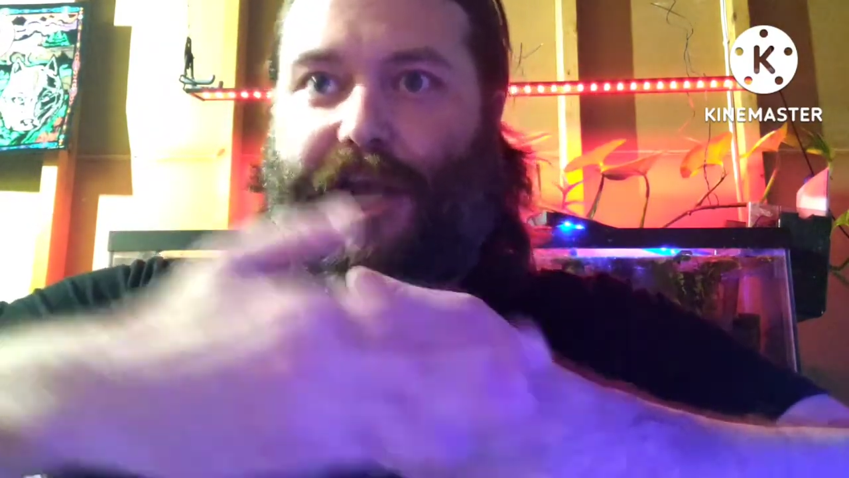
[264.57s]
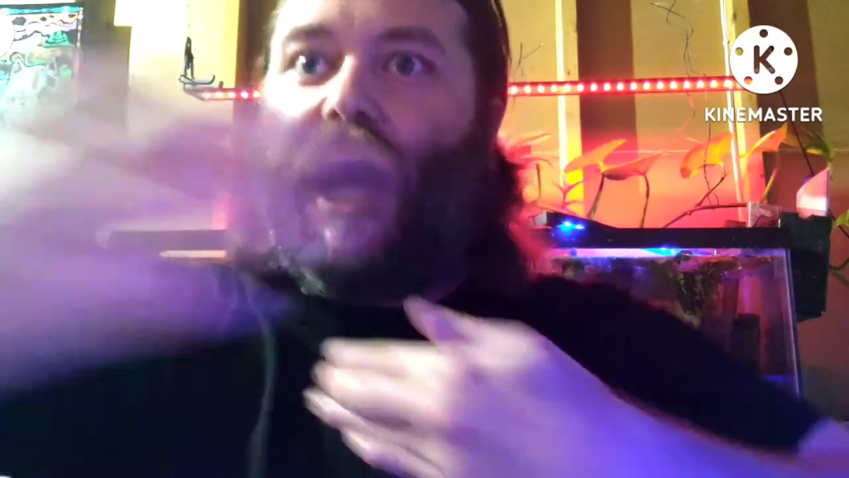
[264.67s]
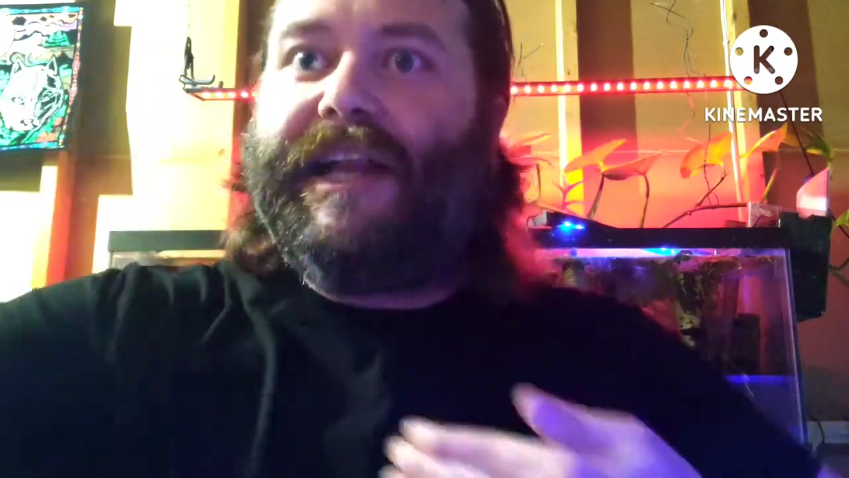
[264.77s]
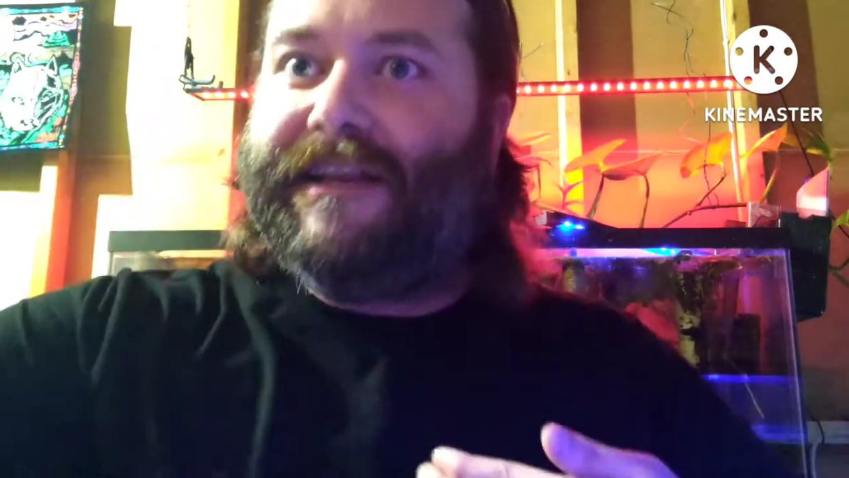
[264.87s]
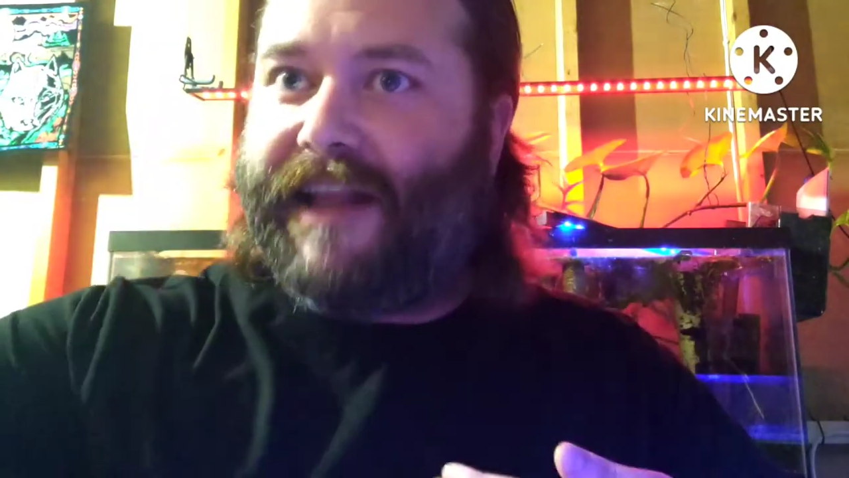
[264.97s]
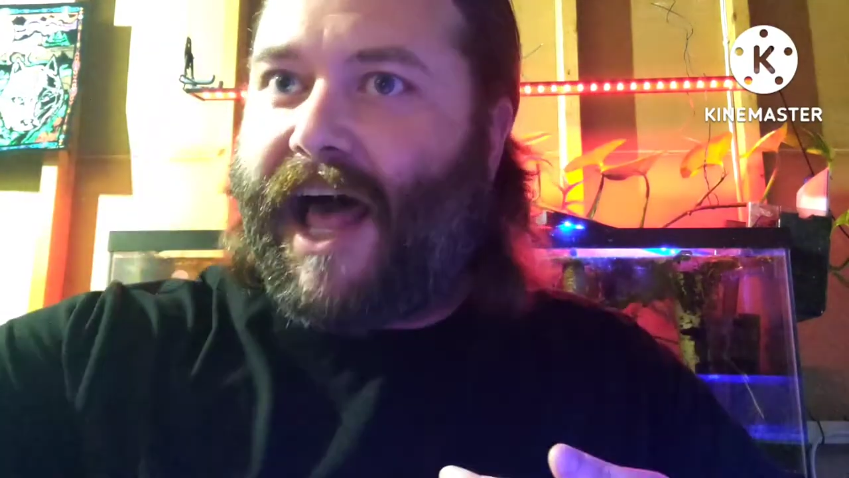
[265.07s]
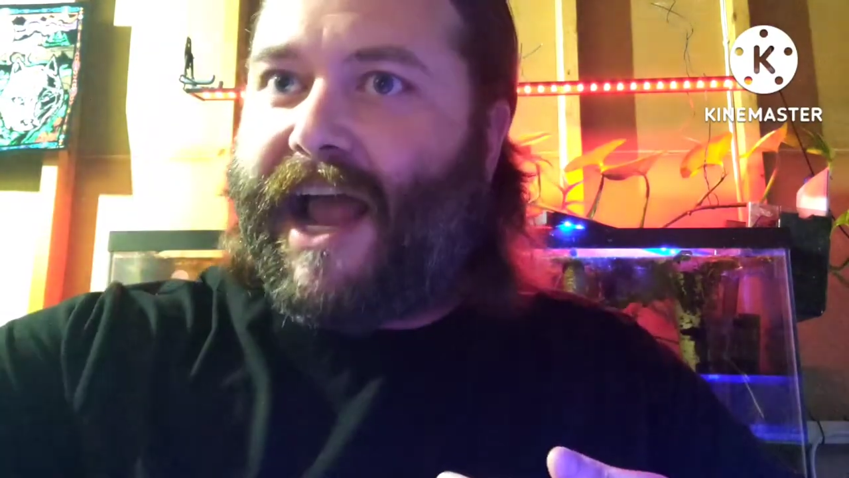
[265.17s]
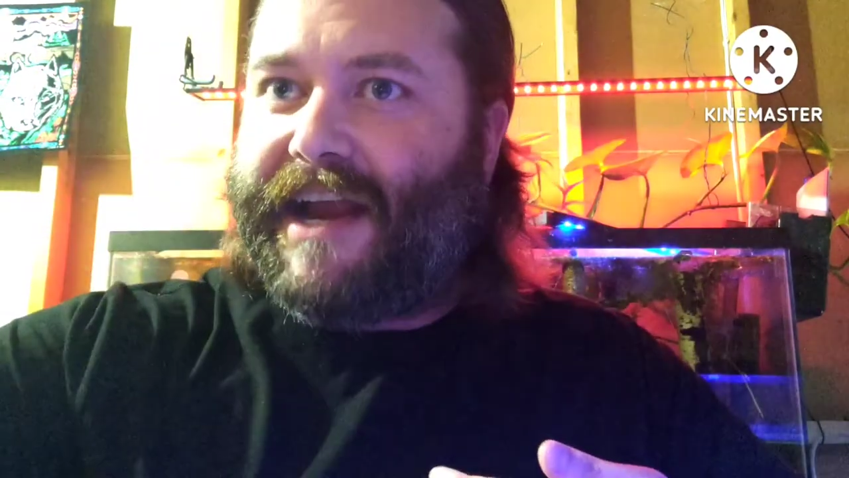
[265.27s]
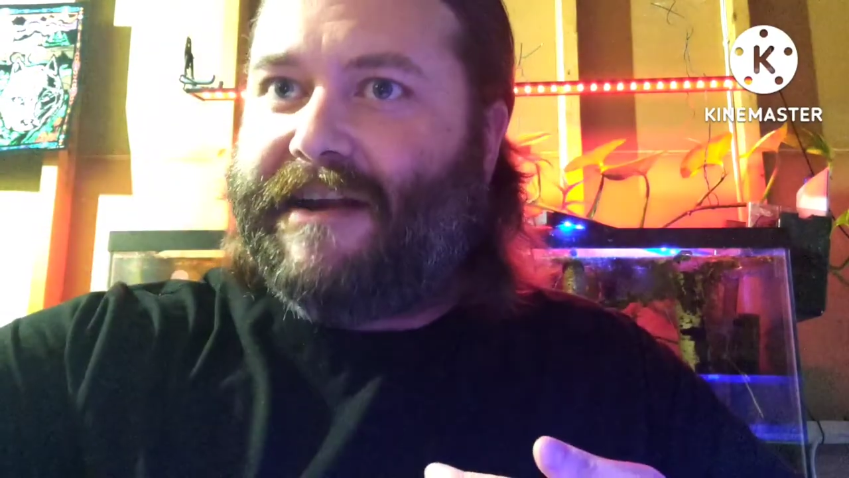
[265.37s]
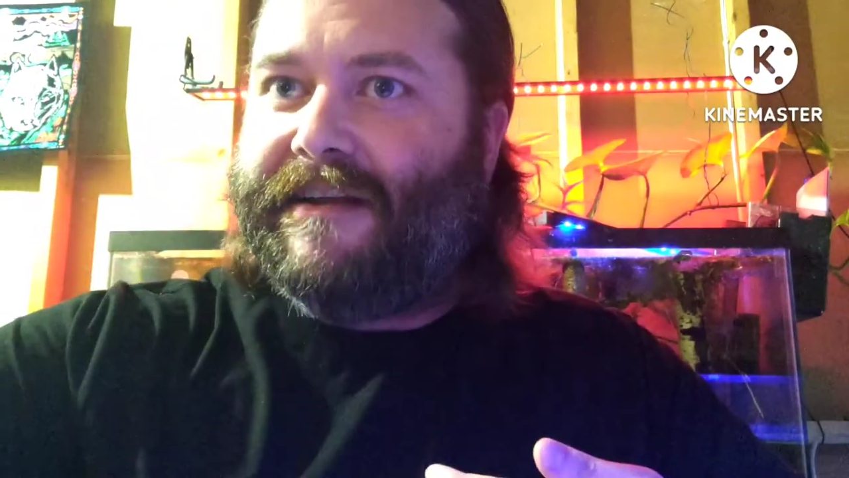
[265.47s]
cut in
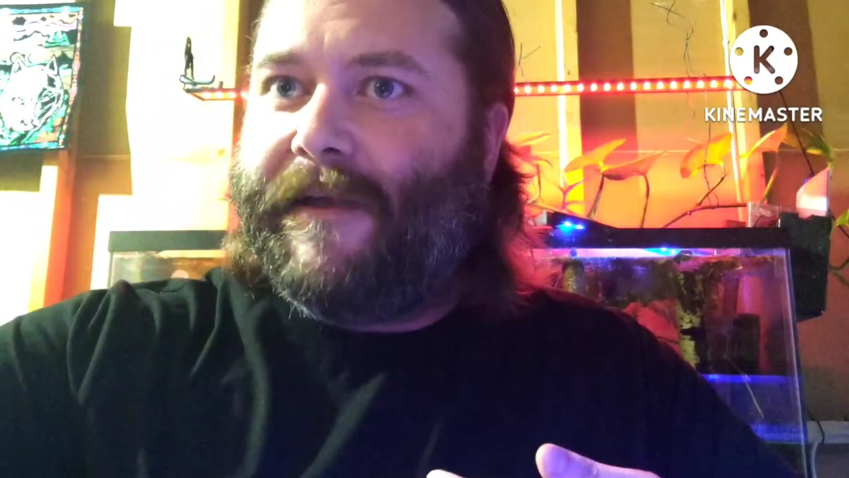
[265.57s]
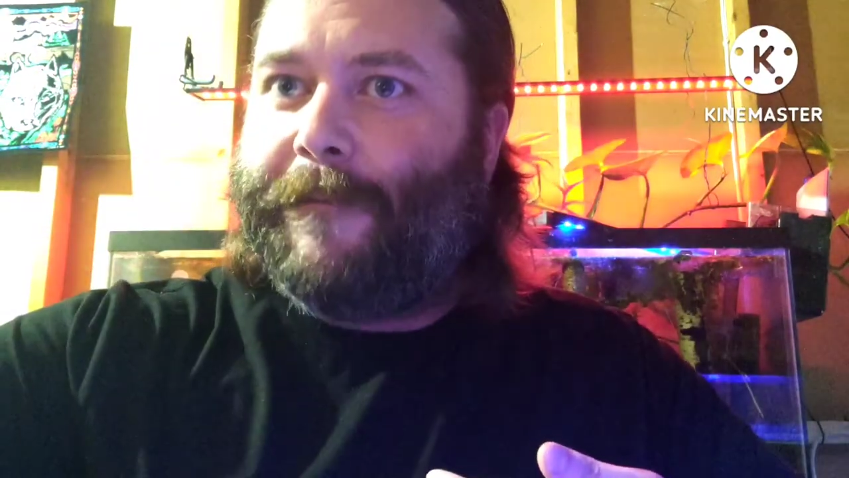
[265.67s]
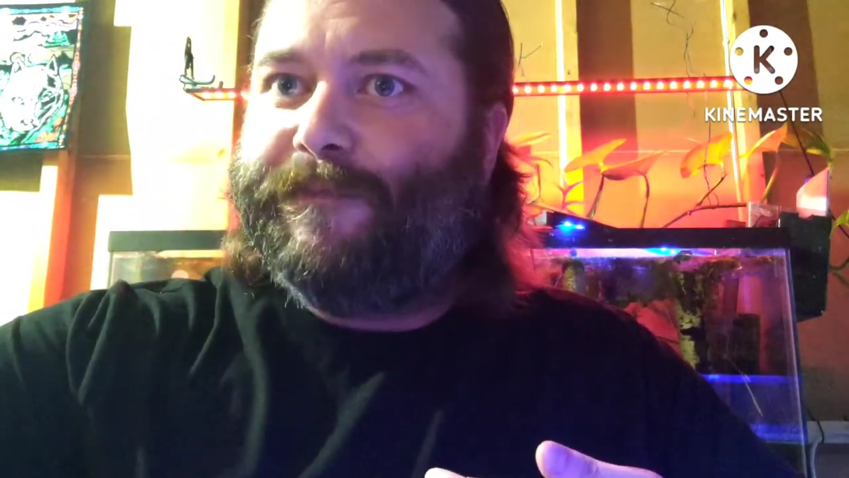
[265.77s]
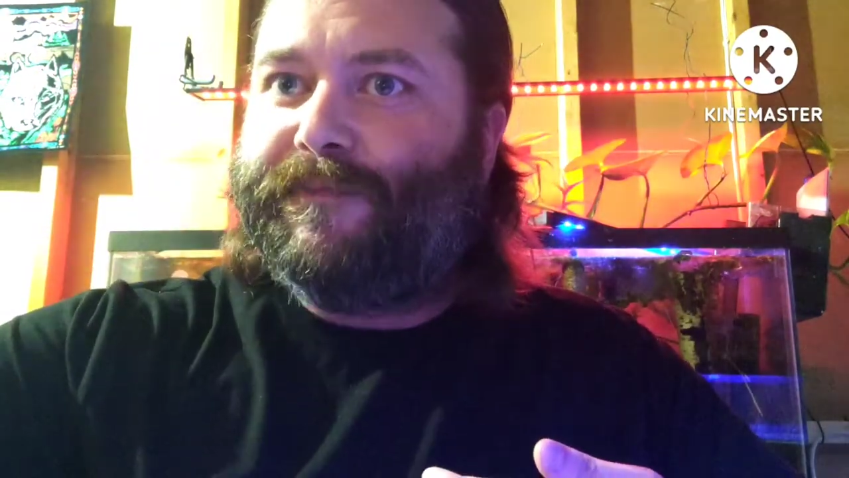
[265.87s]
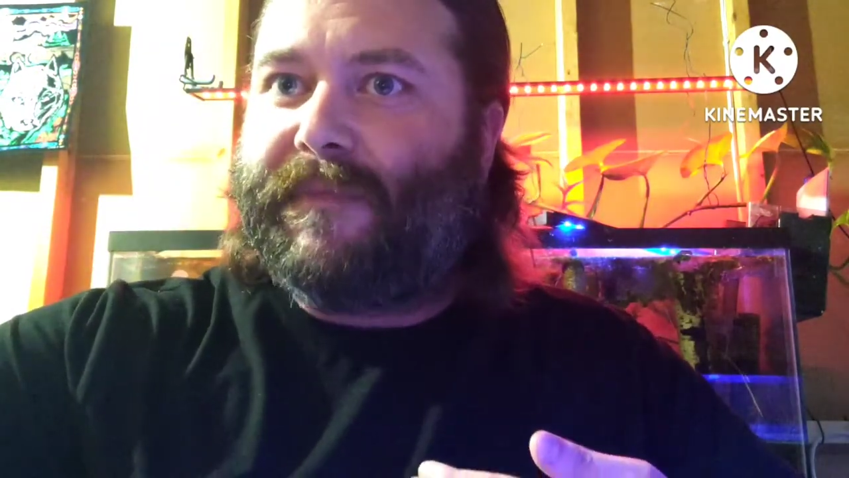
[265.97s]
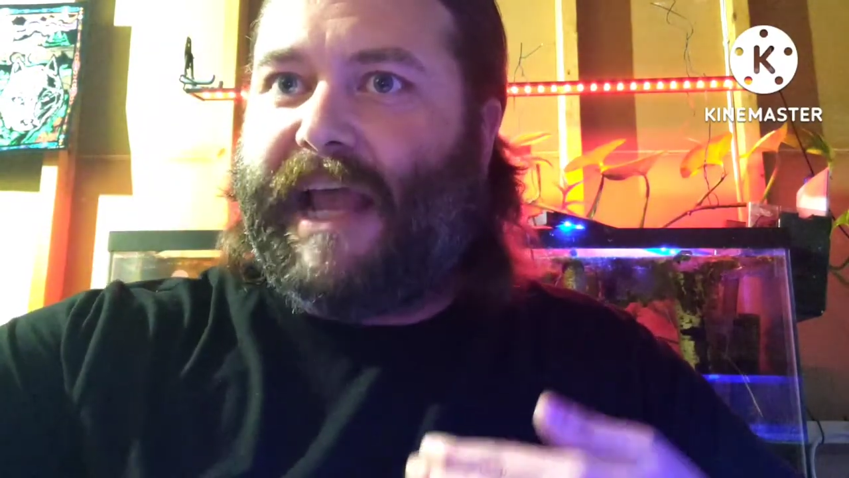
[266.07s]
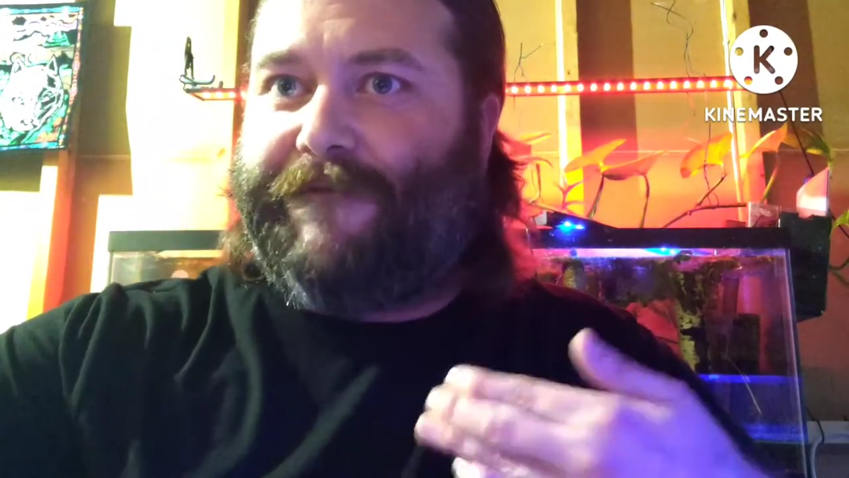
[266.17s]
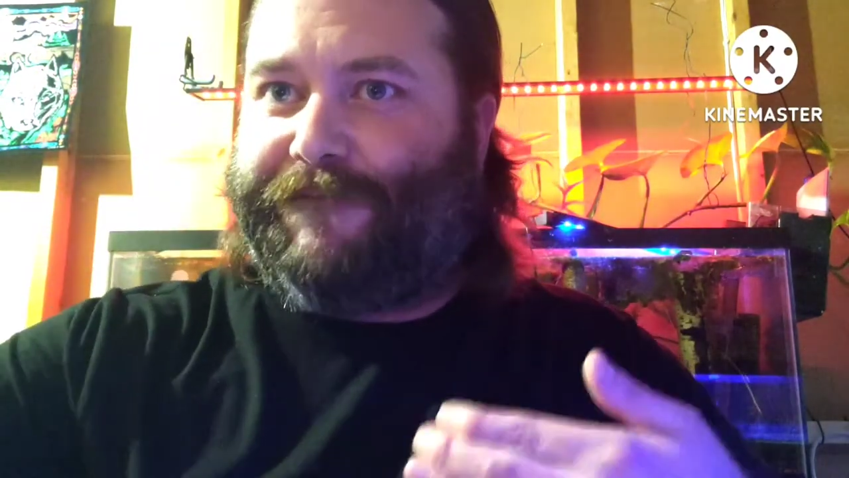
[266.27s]
line and